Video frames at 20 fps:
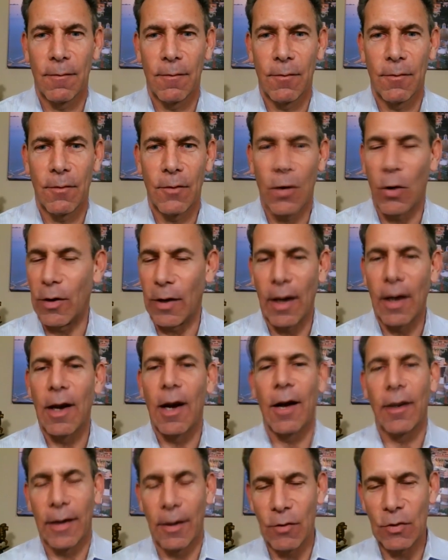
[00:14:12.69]
Okay,
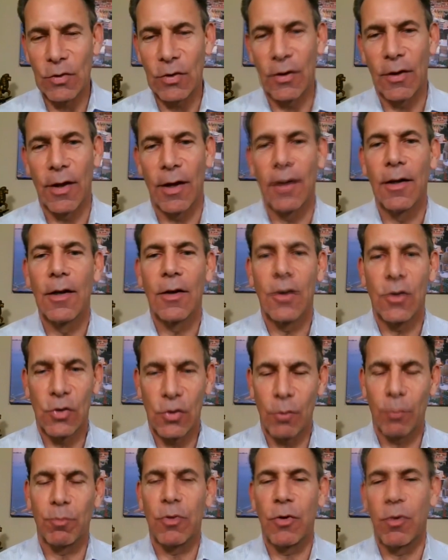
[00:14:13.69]
I'll give it to you then, because
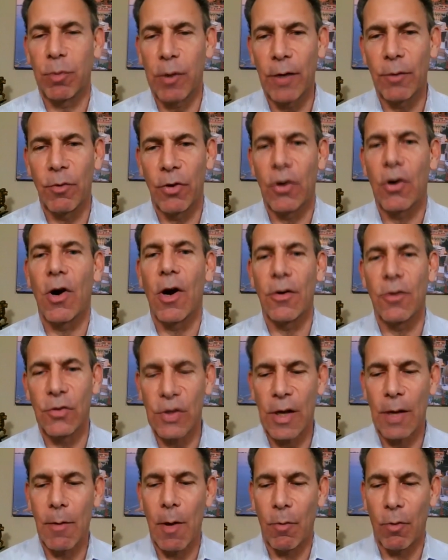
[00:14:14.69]
you, you played with the Cardinals,
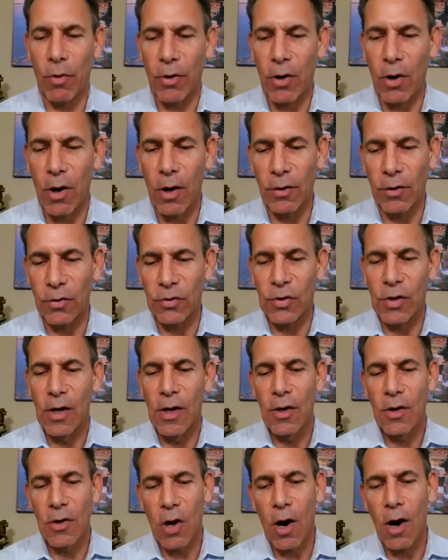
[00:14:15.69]
came up with the Cardinals.
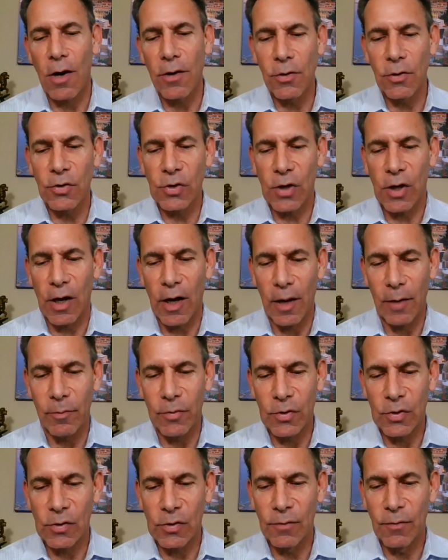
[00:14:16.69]
Cardinals
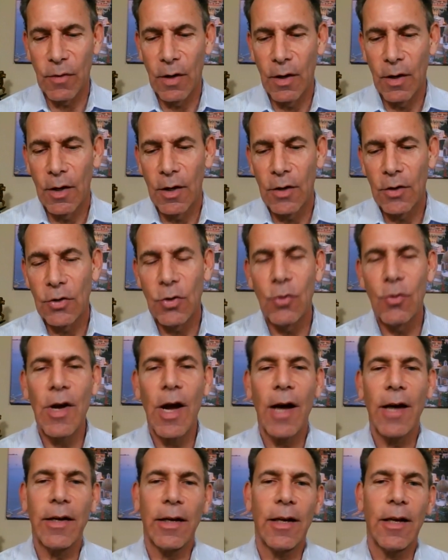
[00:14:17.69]
Cubs, you
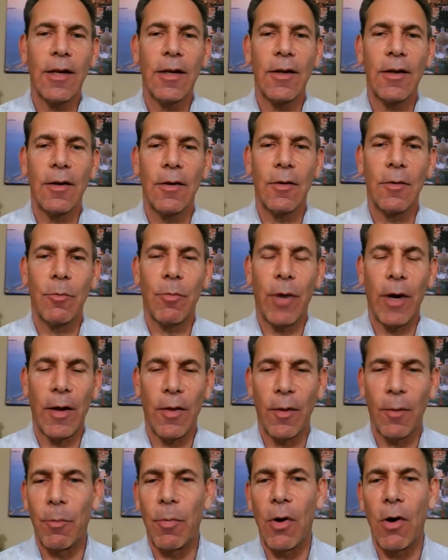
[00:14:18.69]
got hit by
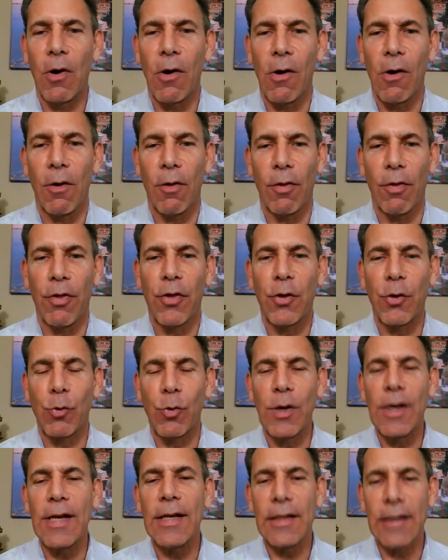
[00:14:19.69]
the ball
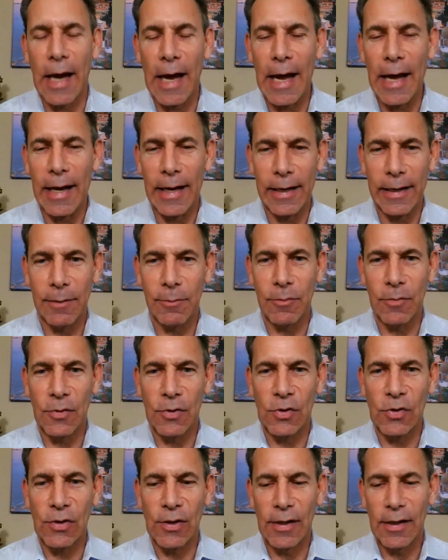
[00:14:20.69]
three
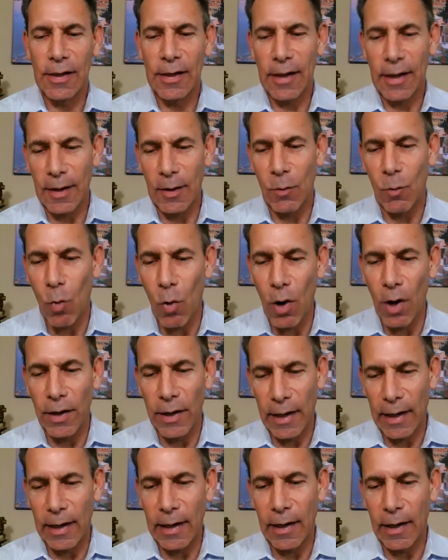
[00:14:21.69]
times in one
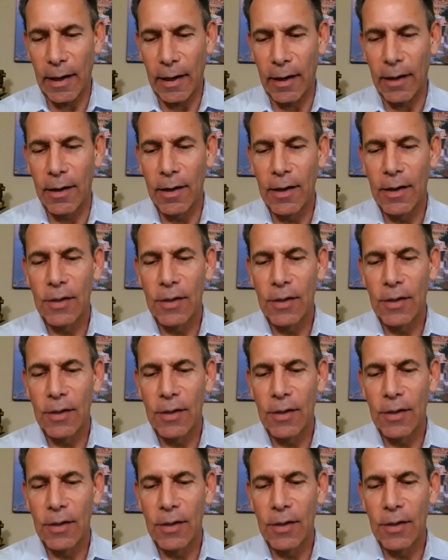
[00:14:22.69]
inning.